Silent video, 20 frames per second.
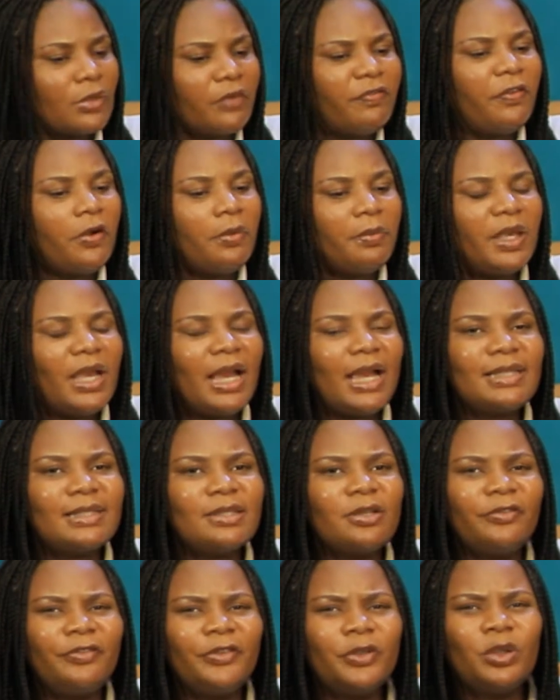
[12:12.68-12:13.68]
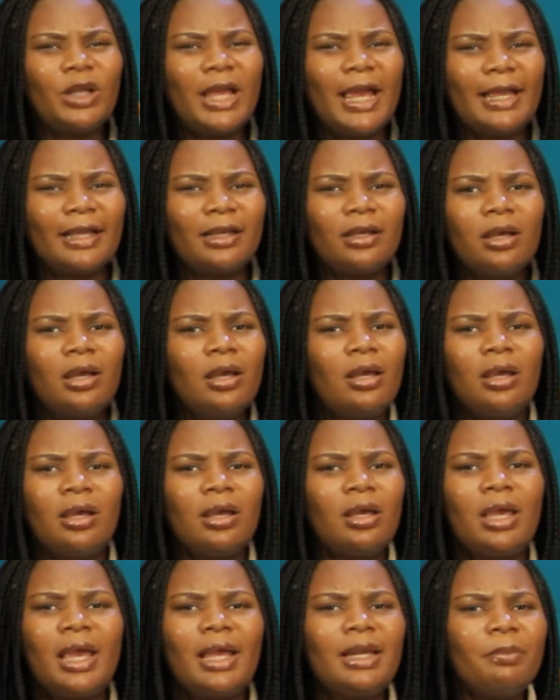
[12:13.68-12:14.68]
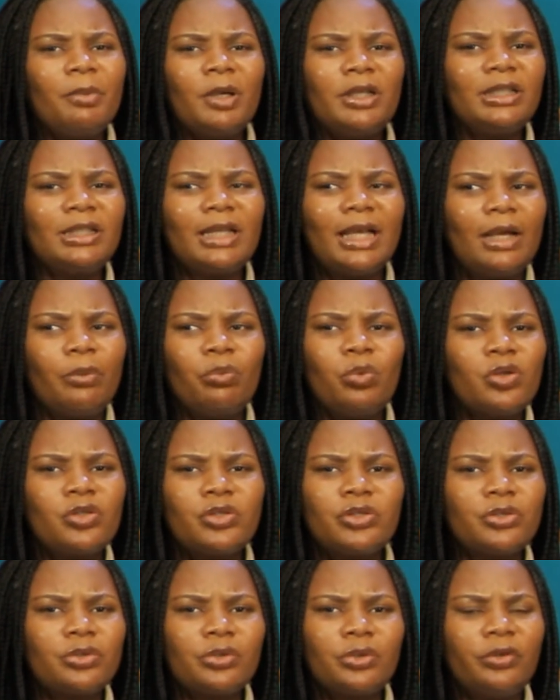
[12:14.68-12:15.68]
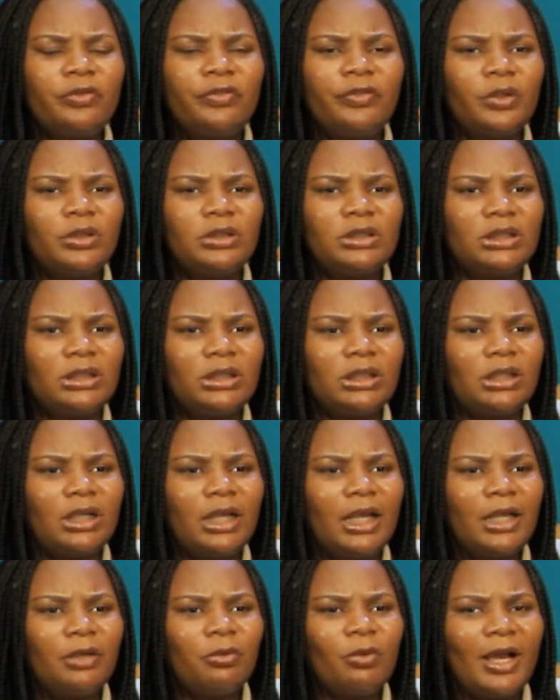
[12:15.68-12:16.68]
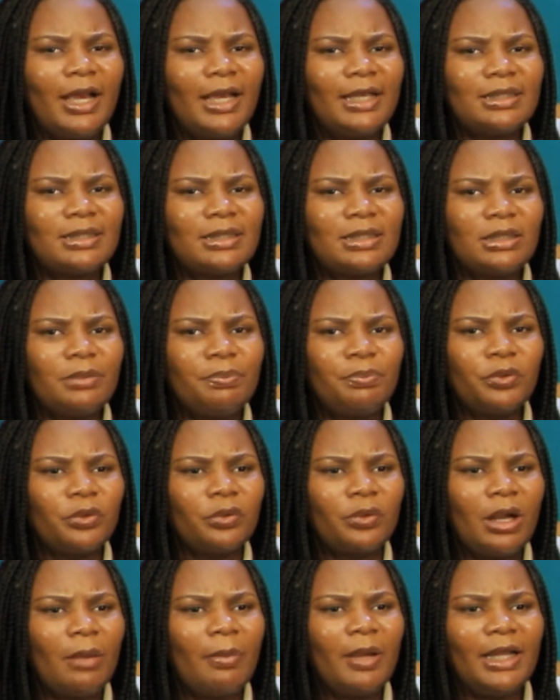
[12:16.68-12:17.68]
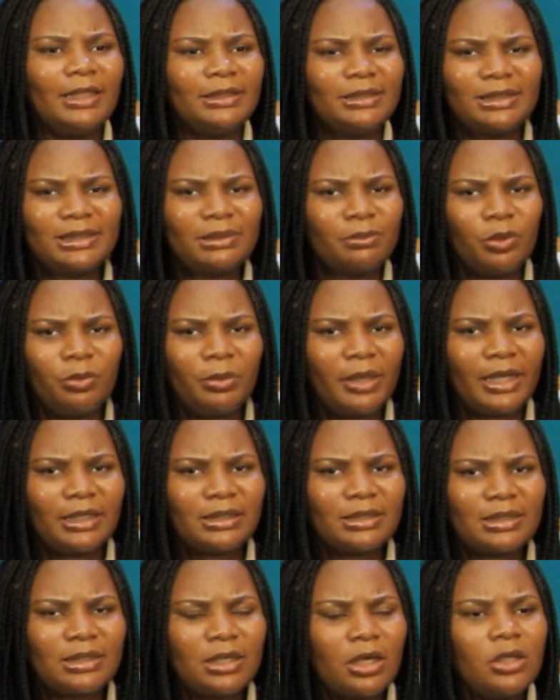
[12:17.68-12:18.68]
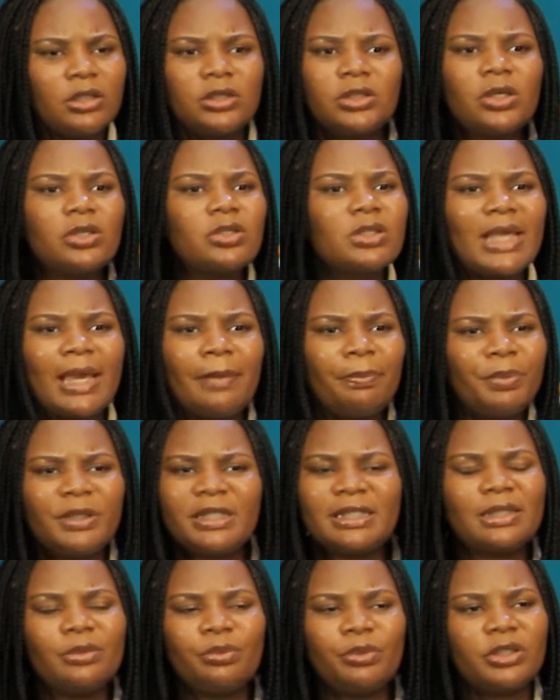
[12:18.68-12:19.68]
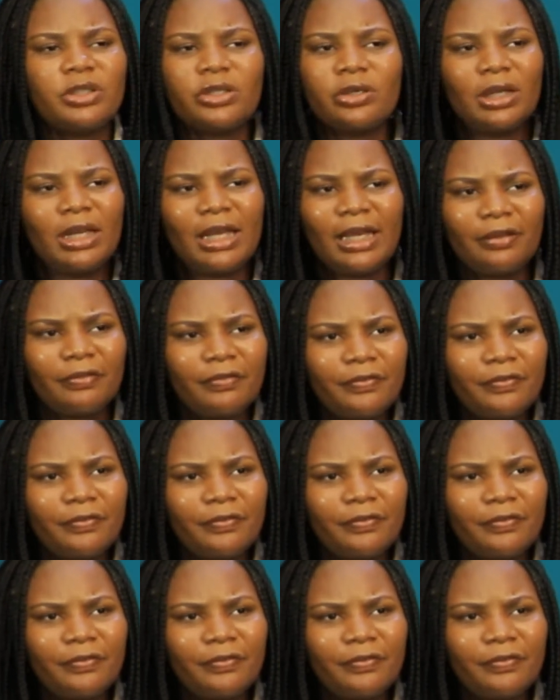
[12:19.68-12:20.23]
for me, I still feel like next year. Anybody that wants to go for the NYSC program at this moment, just get busy with your life.